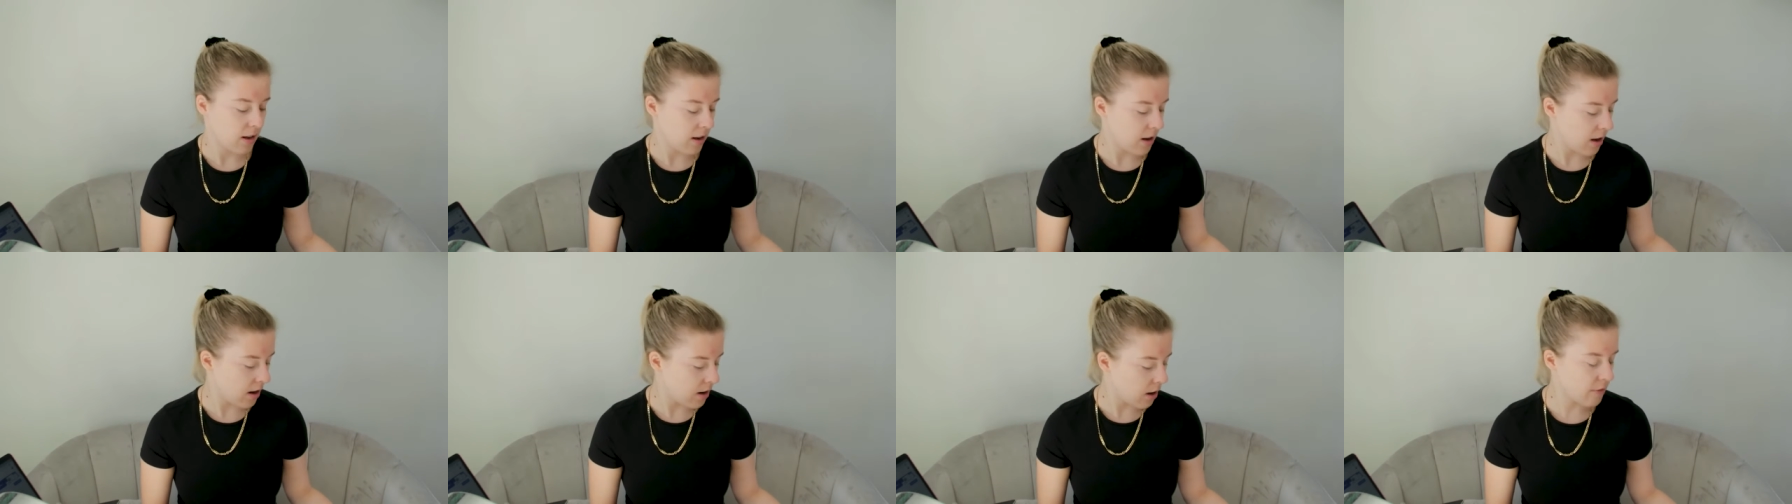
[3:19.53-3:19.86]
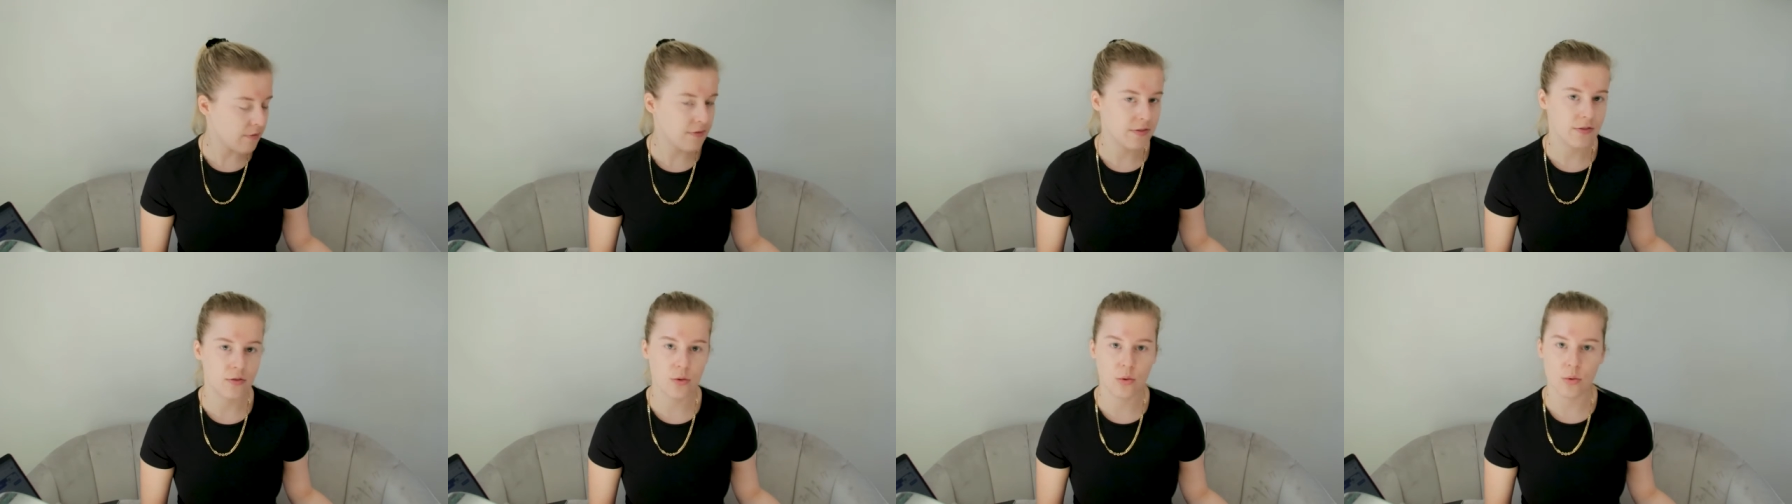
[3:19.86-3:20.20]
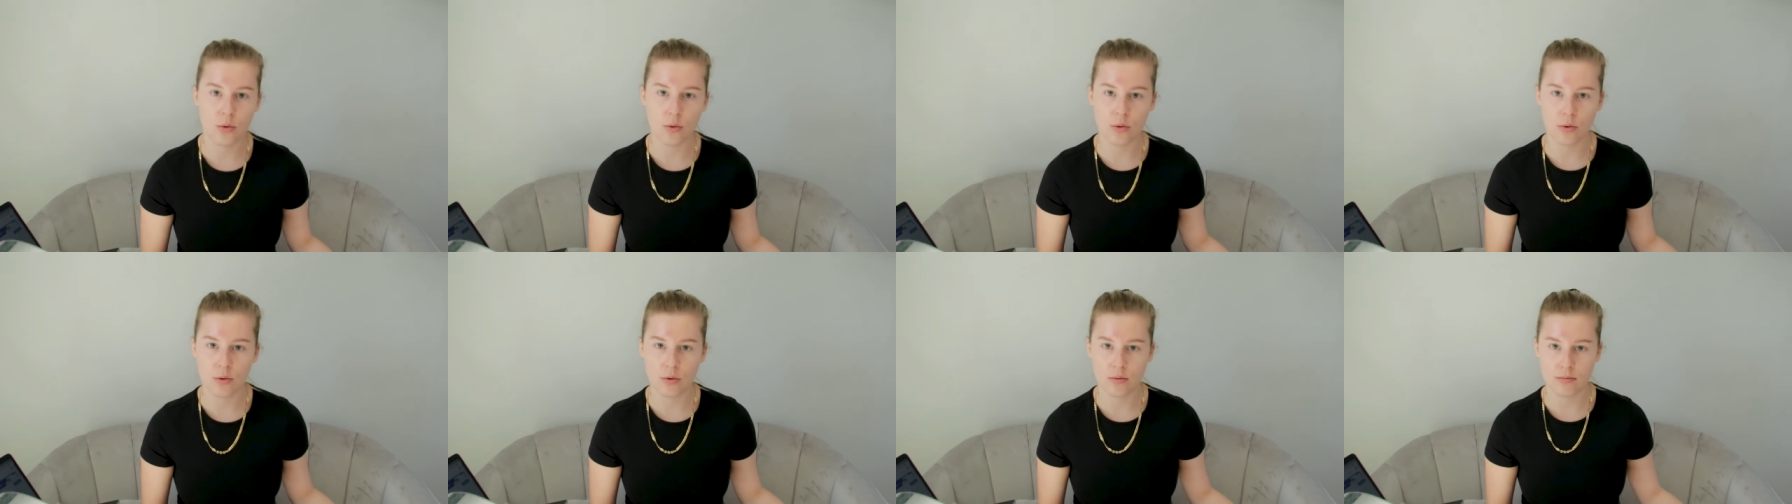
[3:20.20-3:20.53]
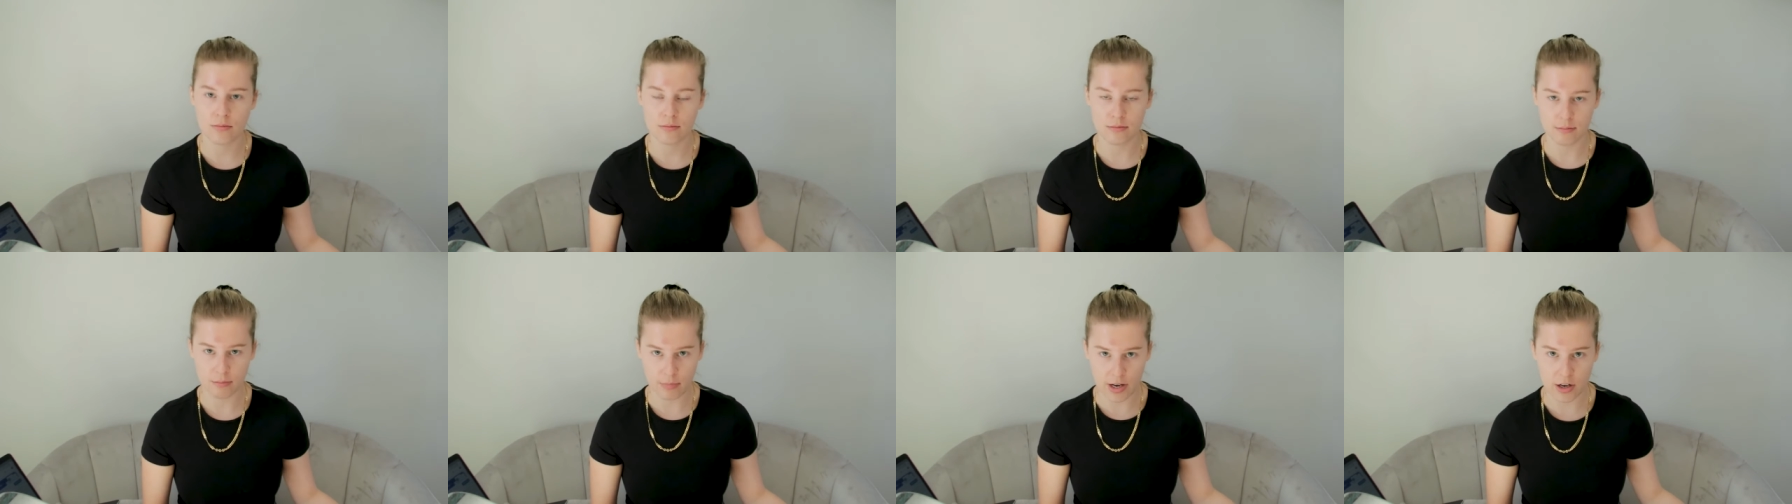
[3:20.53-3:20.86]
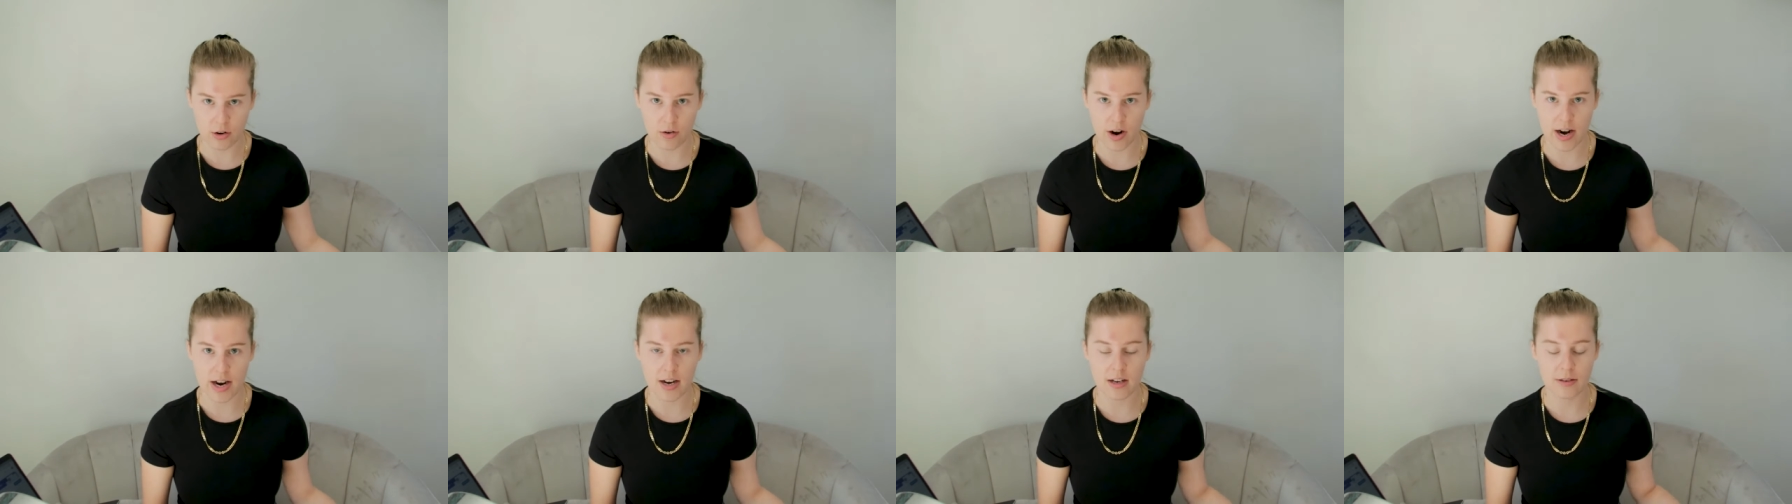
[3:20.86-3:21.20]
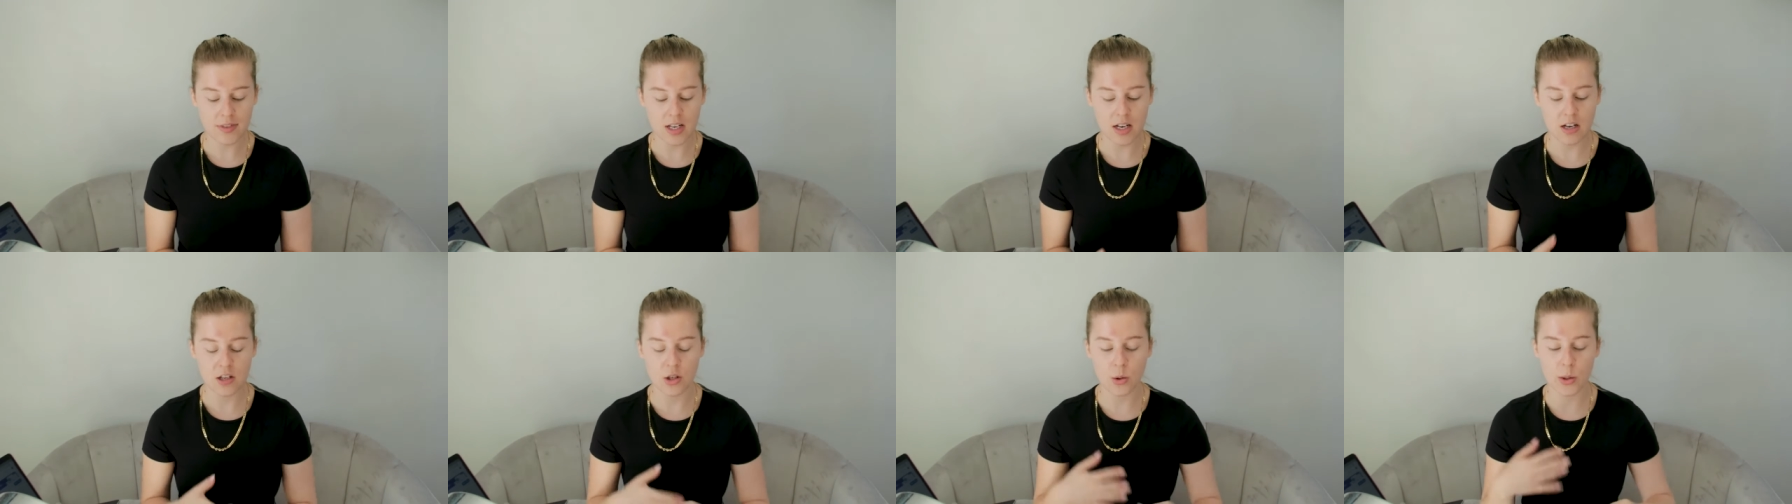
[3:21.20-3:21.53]
Enough for my grade.
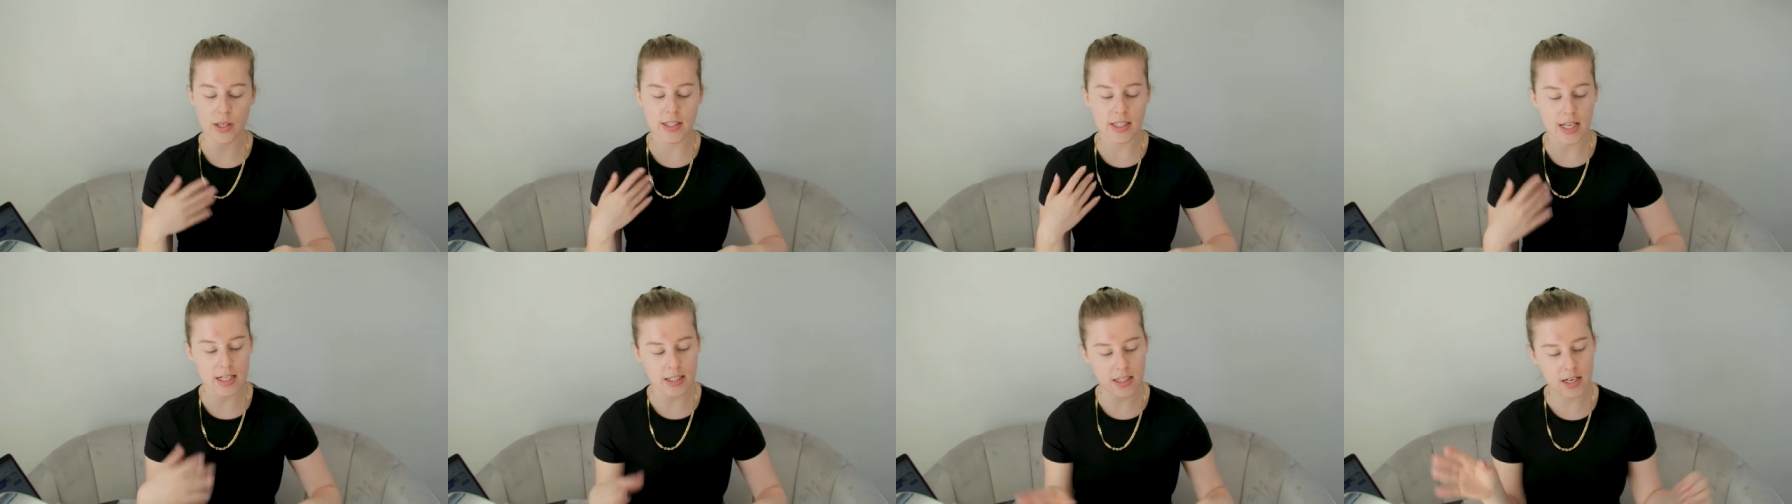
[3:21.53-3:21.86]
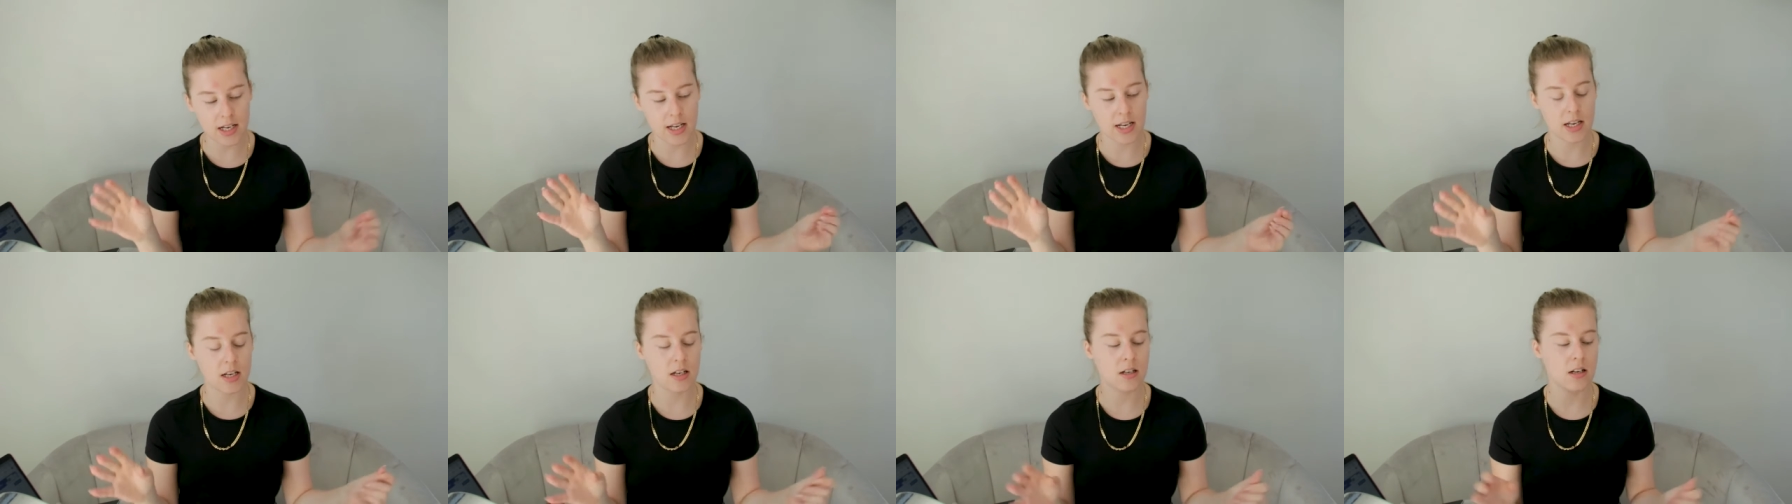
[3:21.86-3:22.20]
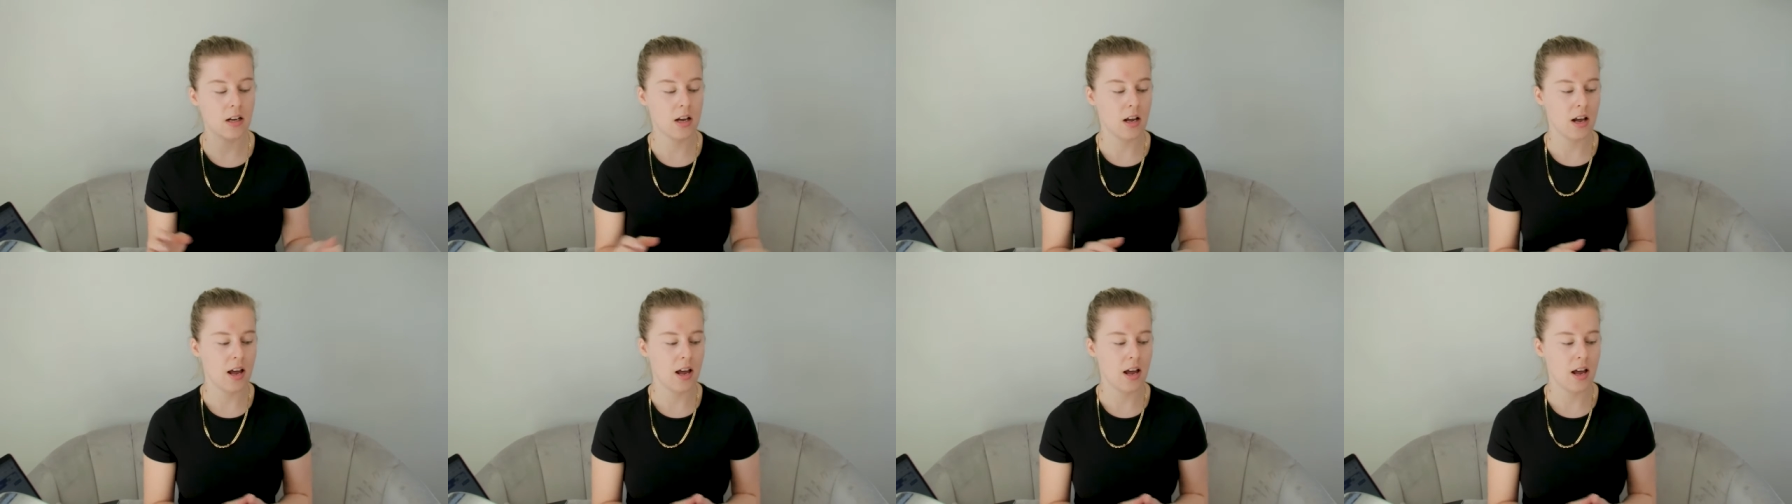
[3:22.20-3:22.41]
So I sent it in,